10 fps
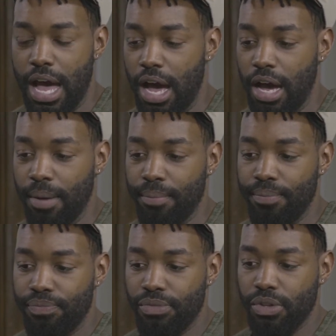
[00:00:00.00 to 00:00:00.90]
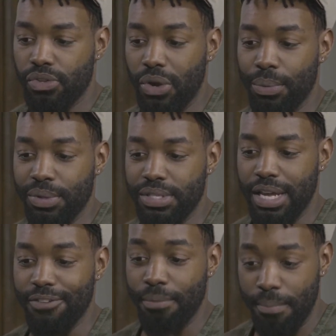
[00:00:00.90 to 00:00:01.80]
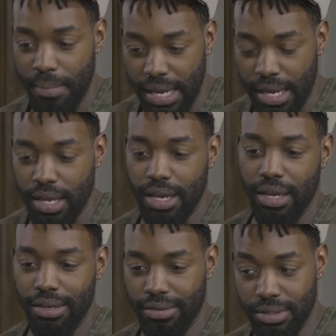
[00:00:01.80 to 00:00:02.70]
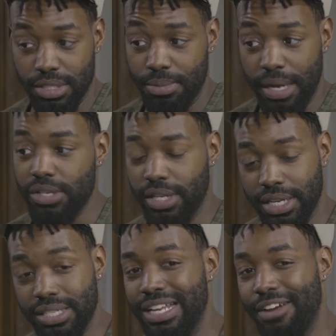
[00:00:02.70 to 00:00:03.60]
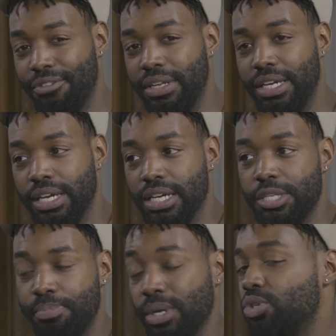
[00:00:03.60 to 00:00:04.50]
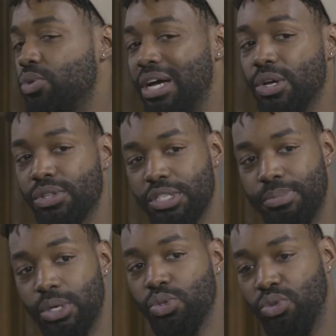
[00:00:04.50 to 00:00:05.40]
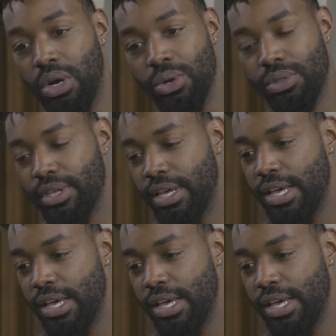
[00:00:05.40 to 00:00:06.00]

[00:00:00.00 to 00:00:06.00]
So I would say for me, especially, it's definitely spiritual health, spiritual growth.